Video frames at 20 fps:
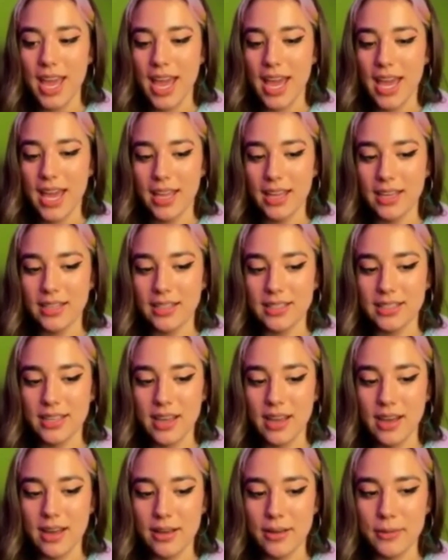And
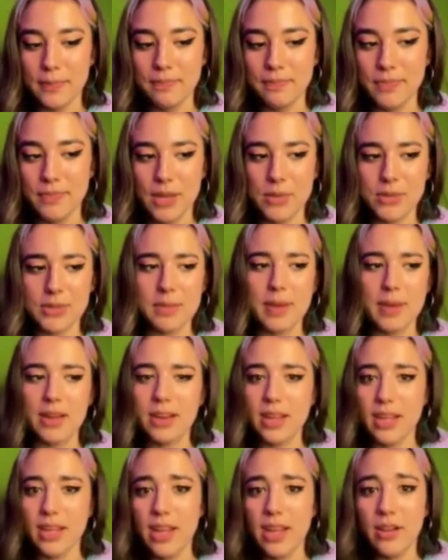it was
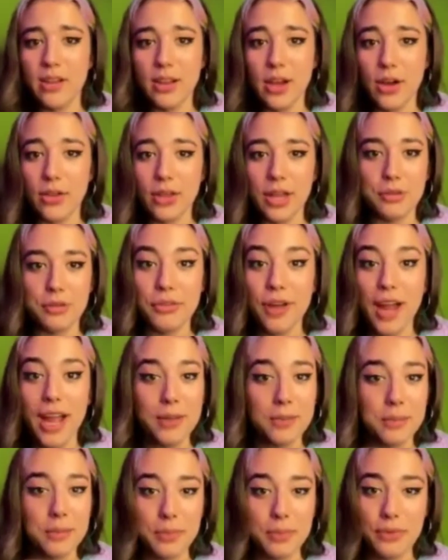about a year ago, like
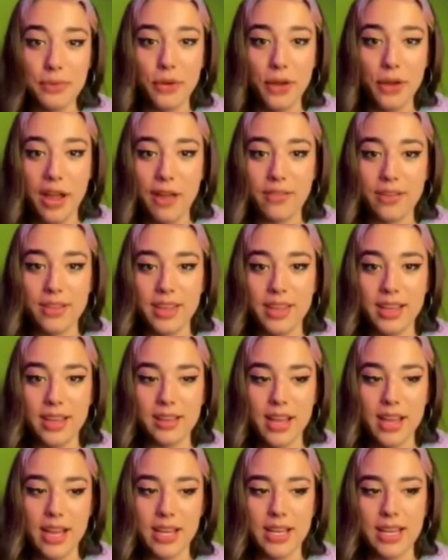right before
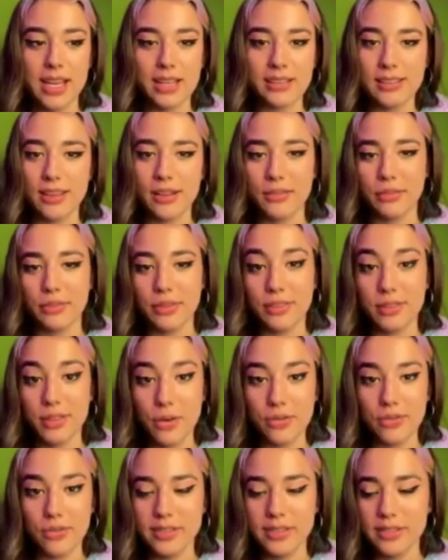everything kind of kicked off with
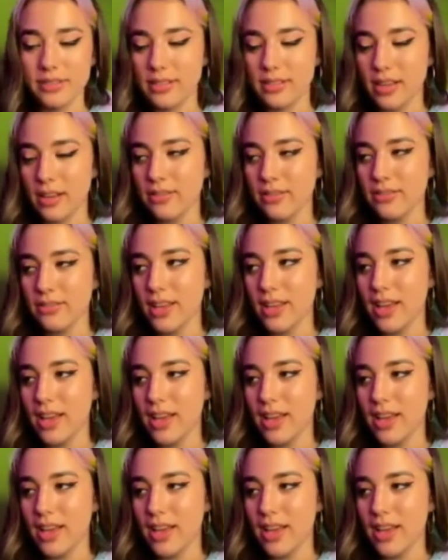COVID and stuff.